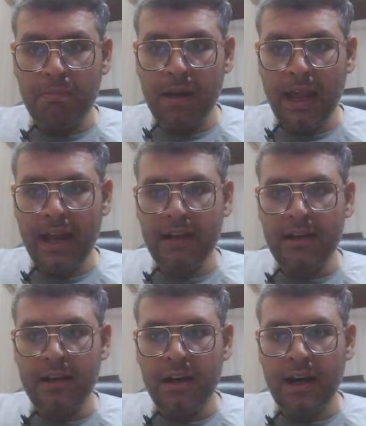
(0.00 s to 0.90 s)
black
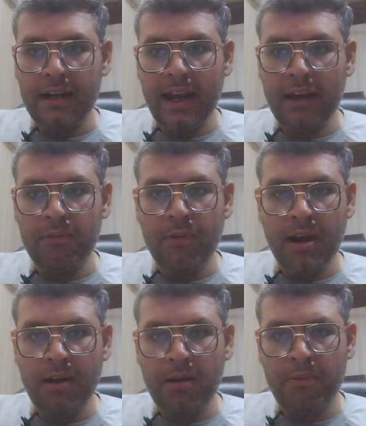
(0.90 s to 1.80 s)
attack
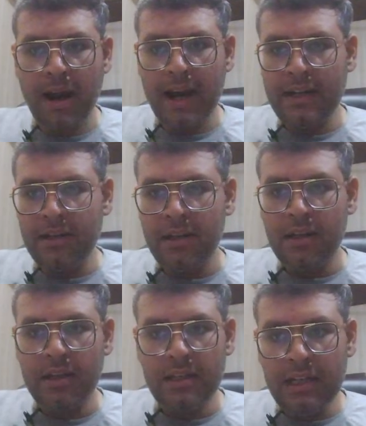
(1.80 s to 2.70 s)
white
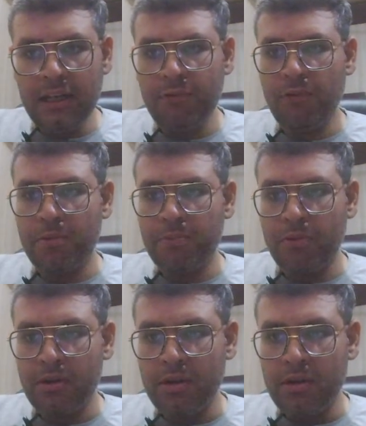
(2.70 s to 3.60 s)
e4
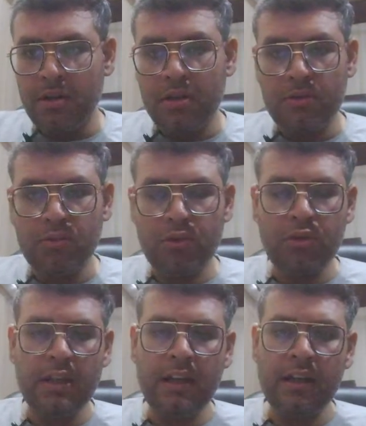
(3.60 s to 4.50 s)
pawn. Do
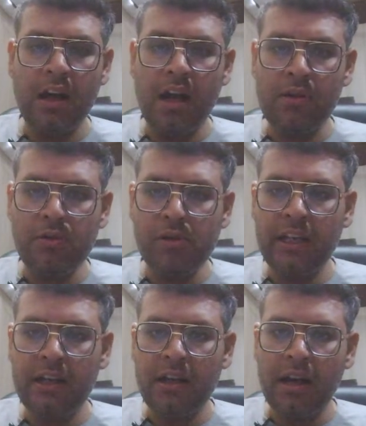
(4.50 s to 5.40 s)
you think
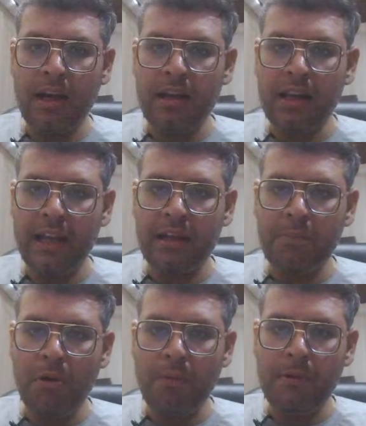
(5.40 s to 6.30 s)
like
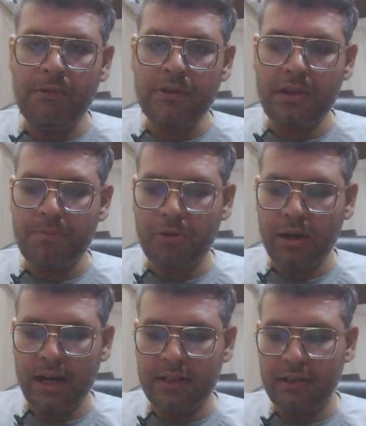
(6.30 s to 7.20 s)
a Bobby Fischer
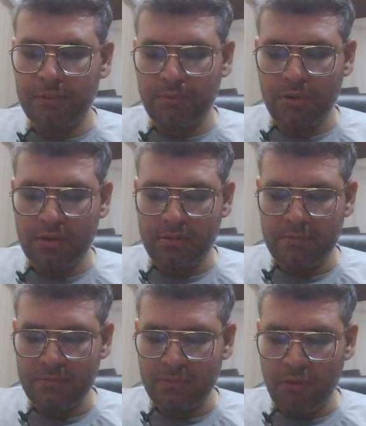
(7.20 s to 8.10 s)
protect this pawn?
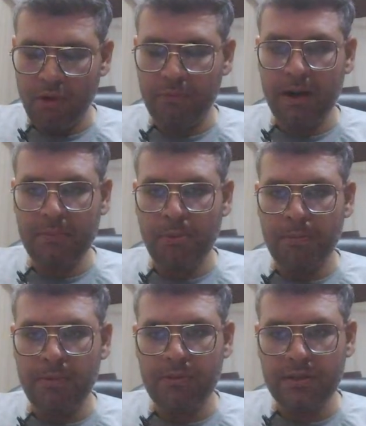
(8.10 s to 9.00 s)
Or what
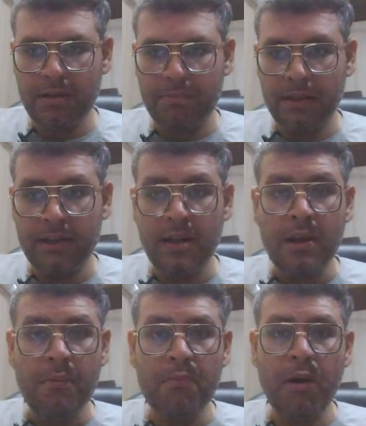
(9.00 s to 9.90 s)
Bobby Fischer played?
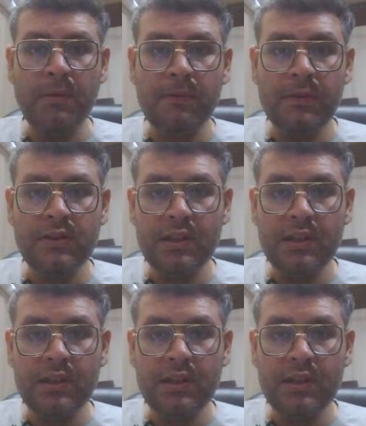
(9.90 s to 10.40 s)
Bobby Fischer